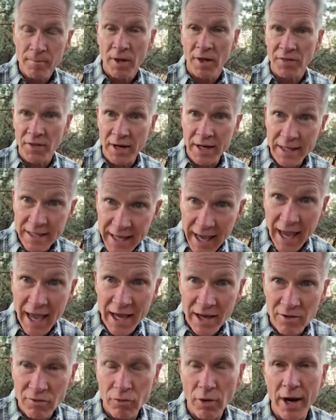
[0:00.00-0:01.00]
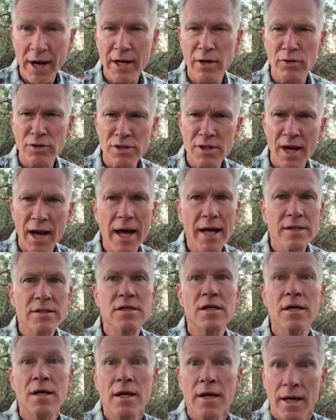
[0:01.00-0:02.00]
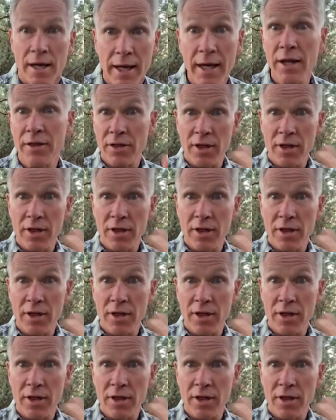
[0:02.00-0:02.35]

that he gave, right? It was God's, it,